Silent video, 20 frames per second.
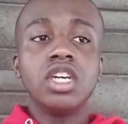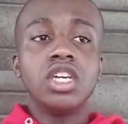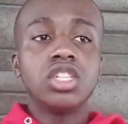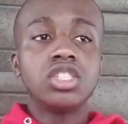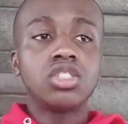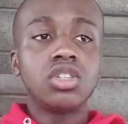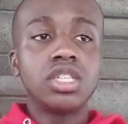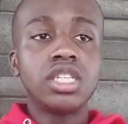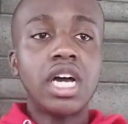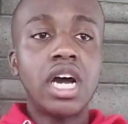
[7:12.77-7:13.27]

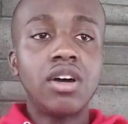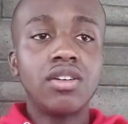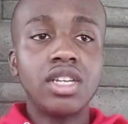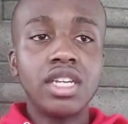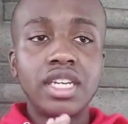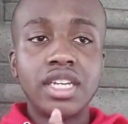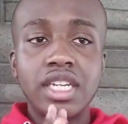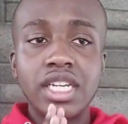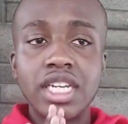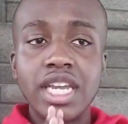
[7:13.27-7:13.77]
So now
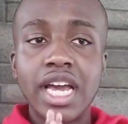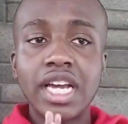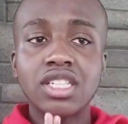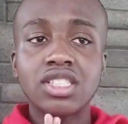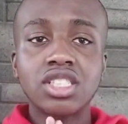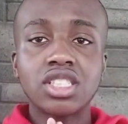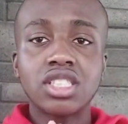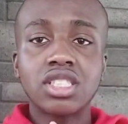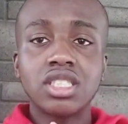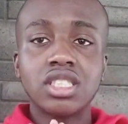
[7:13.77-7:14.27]
the
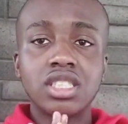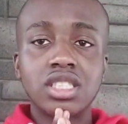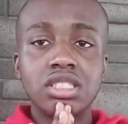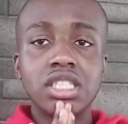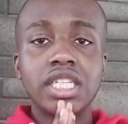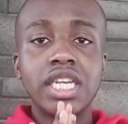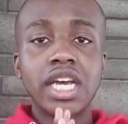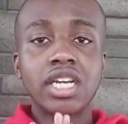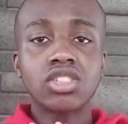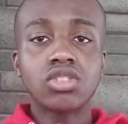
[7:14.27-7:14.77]

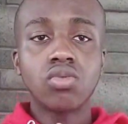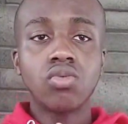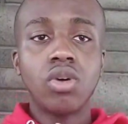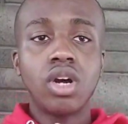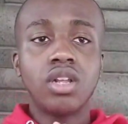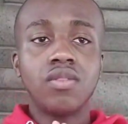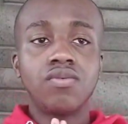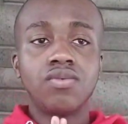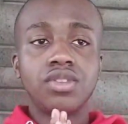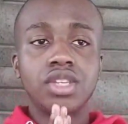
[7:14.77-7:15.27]
next
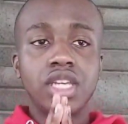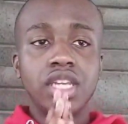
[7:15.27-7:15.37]
one,